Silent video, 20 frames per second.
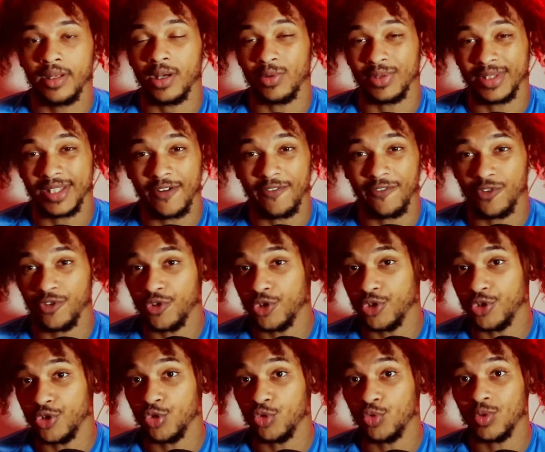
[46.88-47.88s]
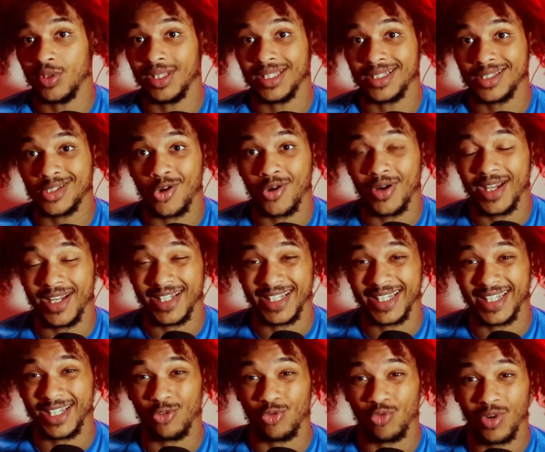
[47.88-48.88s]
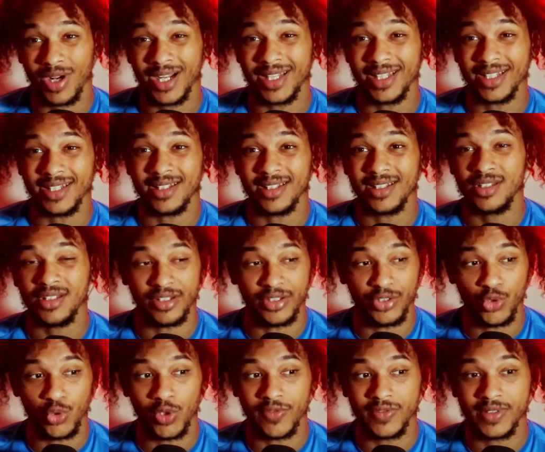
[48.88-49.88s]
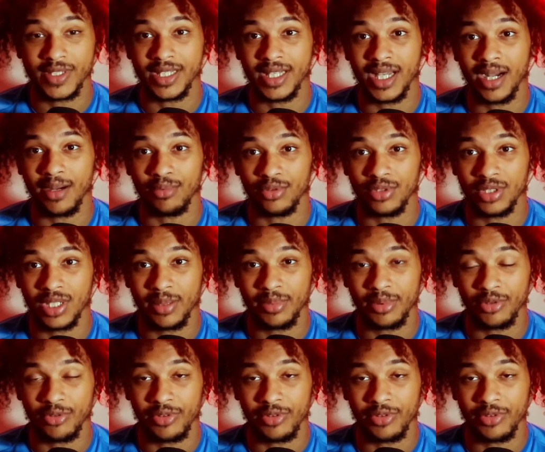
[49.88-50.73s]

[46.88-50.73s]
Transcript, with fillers: Now, without further ado, let's go ahead and get right into the UFC Abu Dhabi